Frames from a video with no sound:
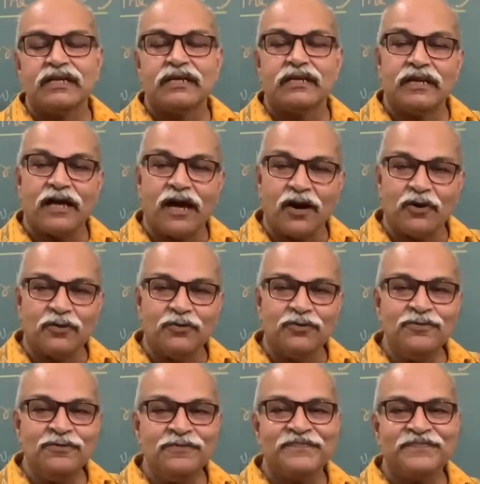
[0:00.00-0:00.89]

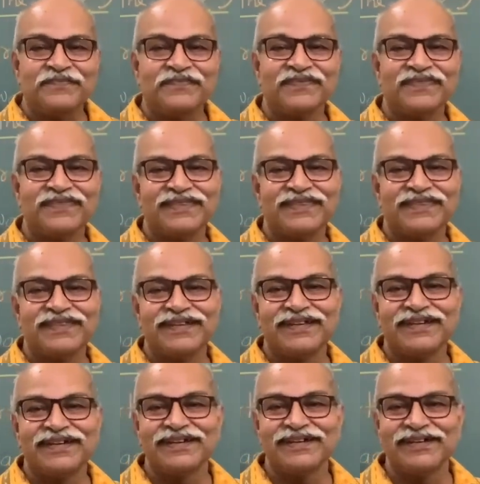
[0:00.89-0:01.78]
Now,
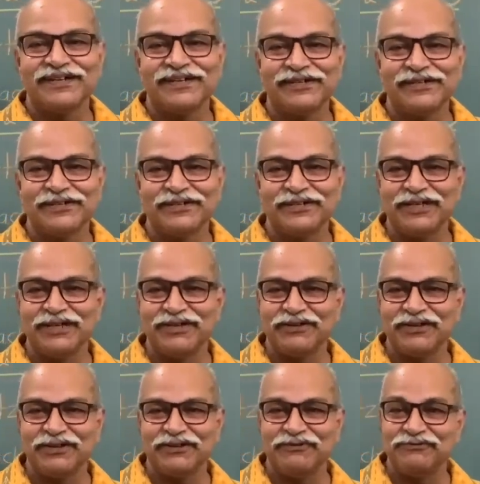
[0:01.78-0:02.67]

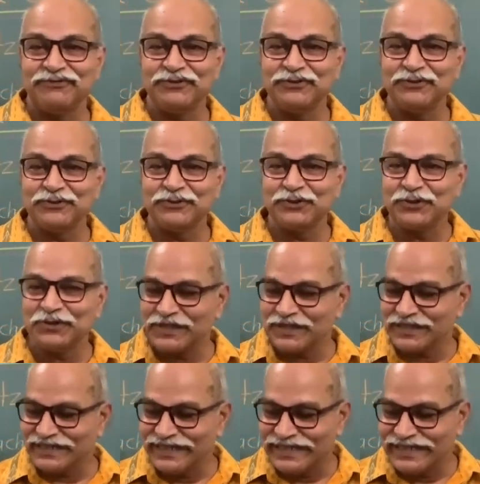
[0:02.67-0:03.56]
if you don't
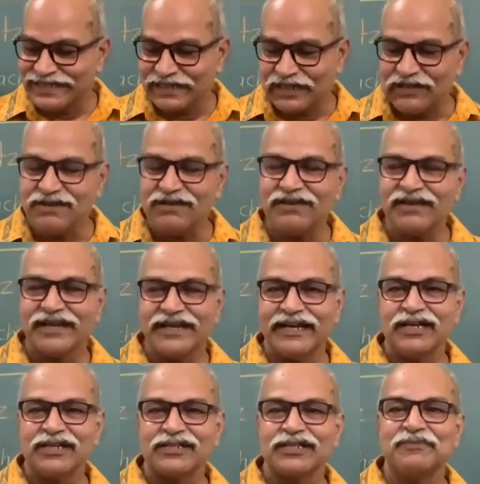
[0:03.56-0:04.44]
see
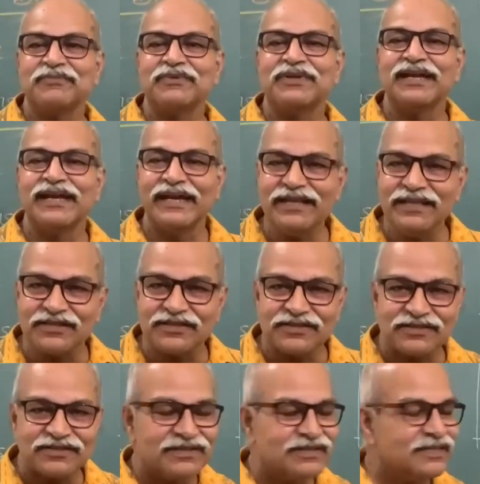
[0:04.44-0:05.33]
sunlight, something
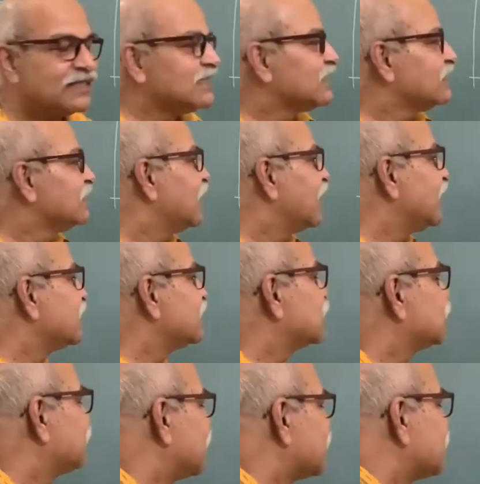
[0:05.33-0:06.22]
else, and
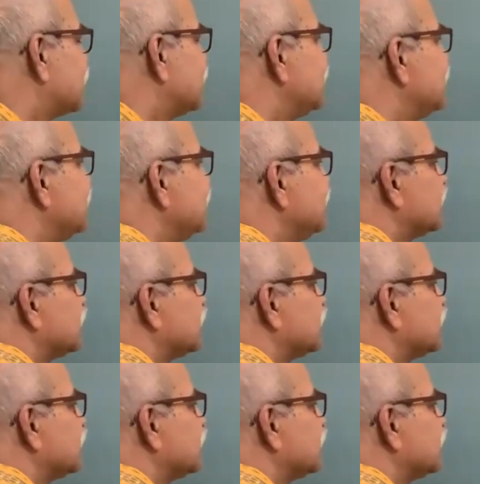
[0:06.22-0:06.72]
especially